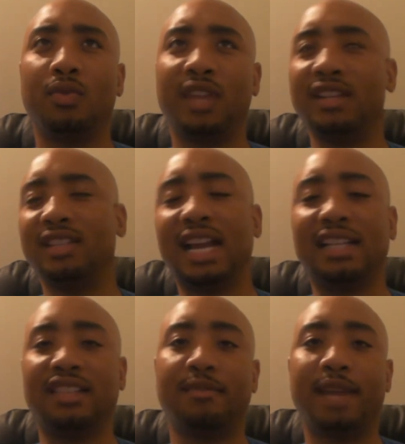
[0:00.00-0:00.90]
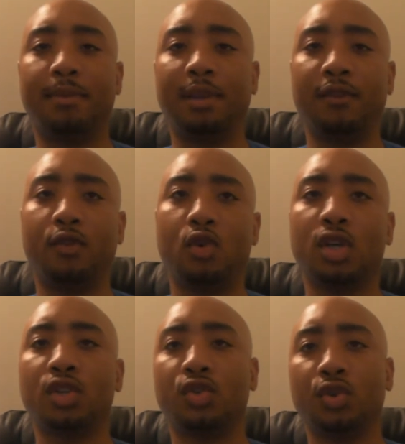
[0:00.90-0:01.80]
these guys have met
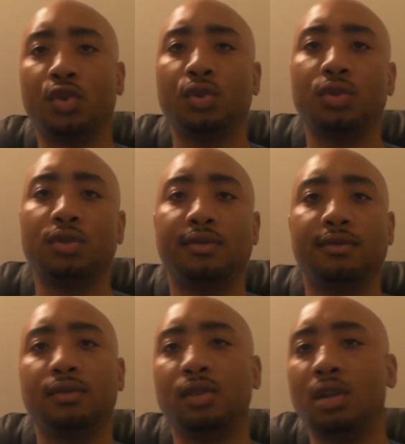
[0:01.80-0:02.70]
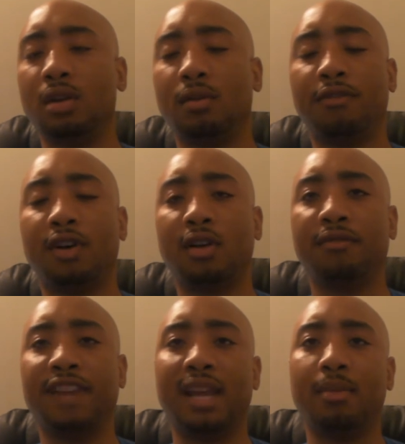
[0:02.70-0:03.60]
before. Cruz, you know, fought
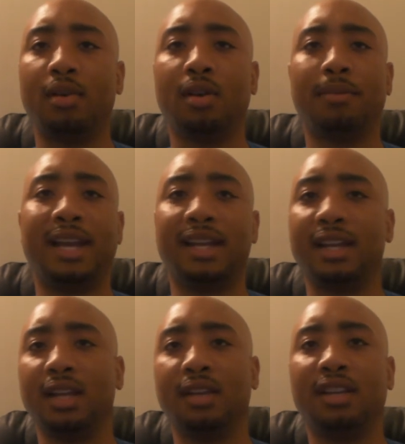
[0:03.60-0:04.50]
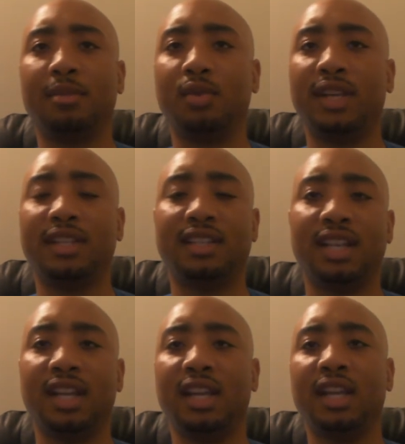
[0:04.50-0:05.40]
Faber back in
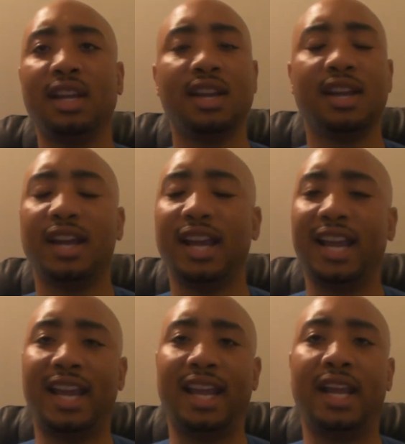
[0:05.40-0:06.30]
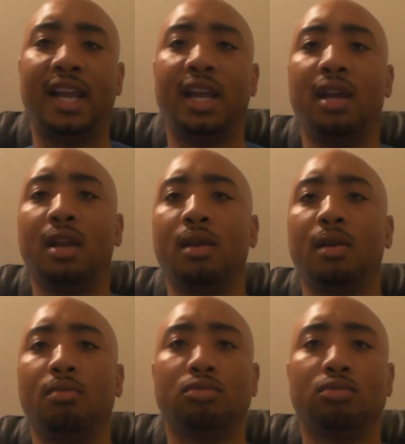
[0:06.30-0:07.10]
WEC, and